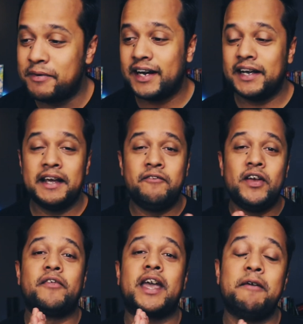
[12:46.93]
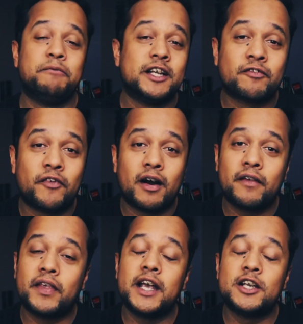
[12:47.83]
But if you have came this far,
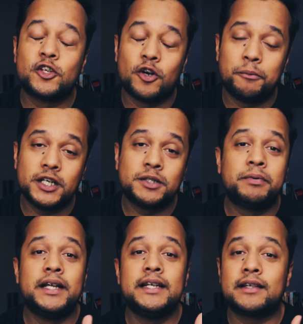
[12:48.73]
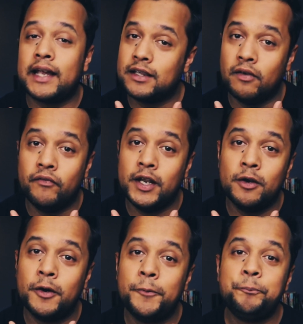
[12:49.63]
thank you so much. Please like the
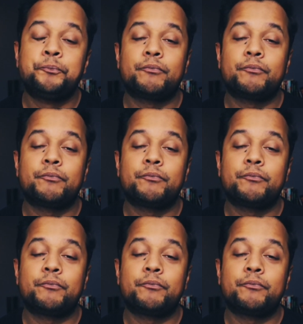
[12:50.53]
video.